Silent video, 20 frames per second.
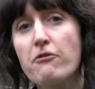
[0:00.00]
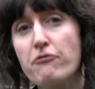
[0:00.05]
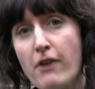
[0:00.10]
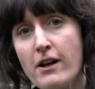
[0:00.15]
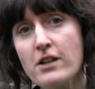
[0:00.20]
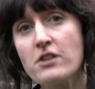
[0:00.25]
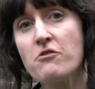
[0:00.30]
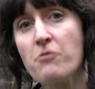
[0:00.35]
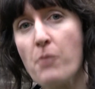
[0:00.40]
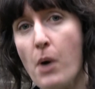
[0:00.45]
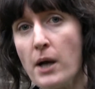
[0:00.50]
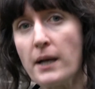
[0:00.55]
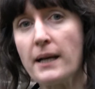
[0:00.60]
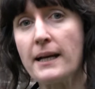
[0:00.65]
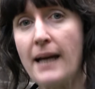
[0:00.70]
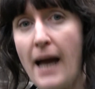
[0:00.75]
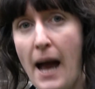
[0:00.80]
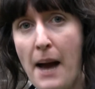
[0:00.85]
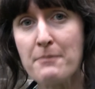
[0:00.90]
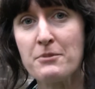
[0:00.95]
a friend of mine
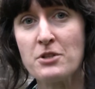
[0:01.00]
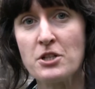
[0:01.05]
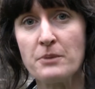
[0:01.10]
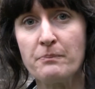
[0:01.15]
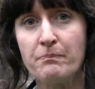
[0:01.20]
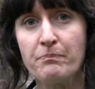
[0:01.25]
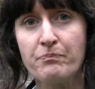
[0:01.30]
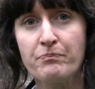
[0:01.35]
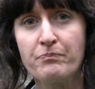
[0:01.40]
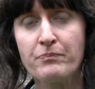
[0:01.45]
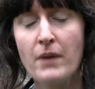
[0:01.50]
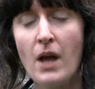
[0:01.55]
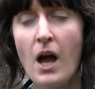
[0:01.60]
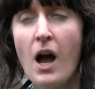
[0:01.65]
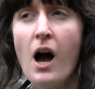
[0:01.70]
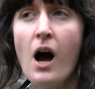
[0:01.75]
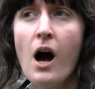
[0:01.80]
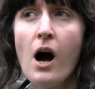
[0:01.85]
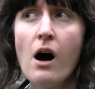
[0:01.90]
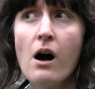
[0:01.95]
in Camden.
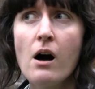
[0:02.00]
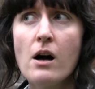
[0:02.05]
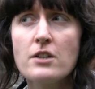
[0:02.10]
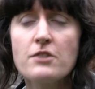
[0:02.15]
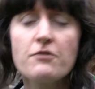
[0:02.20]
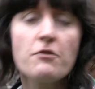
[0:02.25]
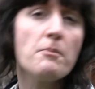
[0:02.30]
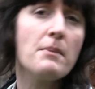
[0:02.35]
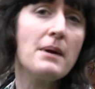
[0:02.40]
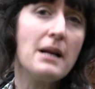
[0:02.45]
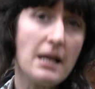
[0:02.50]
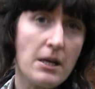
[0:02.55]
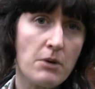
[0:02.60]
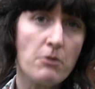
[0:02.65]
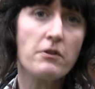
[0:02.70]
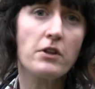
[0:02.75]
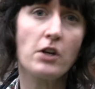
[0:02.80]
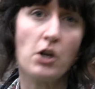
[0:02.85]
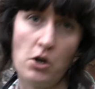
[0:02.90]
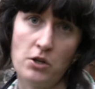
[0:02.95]
I was familiar
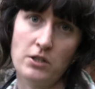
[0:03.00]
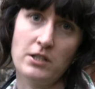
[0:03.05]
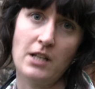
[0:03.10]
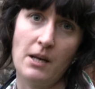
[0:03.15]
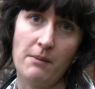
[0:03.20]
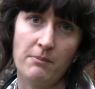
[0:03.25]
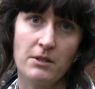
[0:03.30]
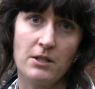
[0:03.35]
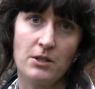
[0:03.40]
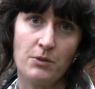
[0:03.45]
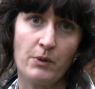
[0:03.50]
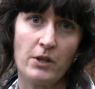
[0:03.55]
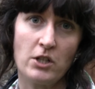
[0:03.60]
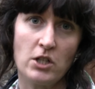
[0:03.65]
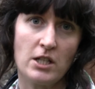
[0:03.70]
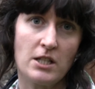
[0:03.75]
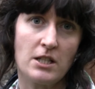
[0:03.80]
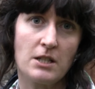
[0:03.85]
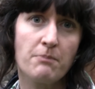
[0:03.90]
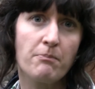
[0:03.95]
with the concept of
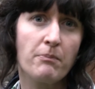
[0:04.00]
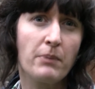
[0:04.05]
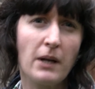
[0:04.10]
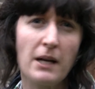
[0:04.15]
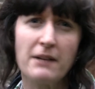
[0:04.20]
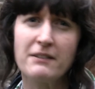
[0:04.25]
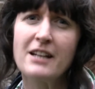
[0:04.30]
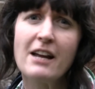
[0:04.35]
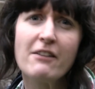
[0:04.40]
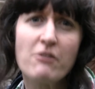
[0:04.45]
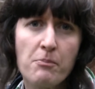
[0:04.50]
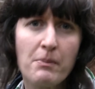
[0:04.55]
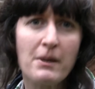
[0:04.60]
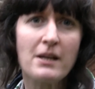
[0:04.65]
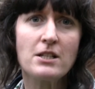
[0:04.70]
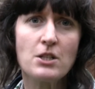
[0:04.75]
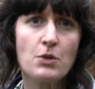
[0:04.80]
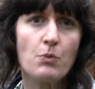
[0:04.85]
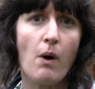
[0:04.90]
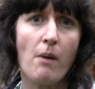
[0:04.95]
swishes, but I'd never
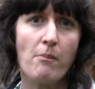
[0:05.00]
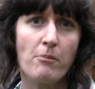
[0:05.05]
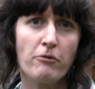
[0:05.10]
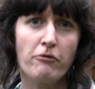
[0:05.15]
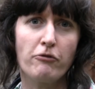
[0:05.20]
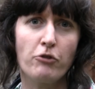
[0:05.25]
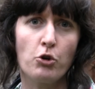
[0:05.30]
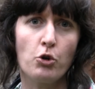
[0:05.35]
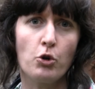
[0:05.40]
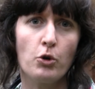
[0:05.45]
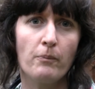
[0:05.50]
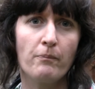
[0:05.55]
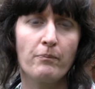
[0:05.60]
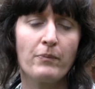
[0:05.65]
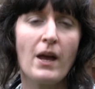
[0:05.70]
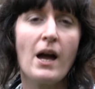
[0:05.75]
been to one before.